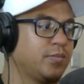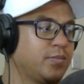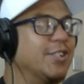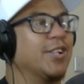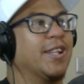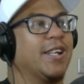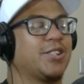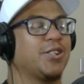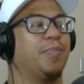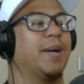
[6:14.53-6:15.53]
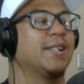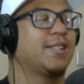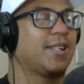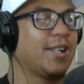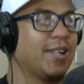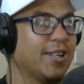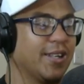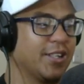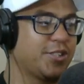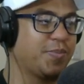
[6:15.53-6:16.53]
So these are basically the
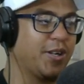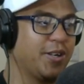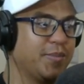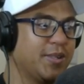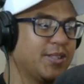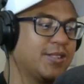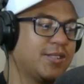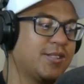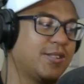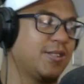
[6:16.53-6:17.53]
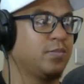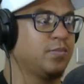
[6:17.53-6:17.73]
experiments.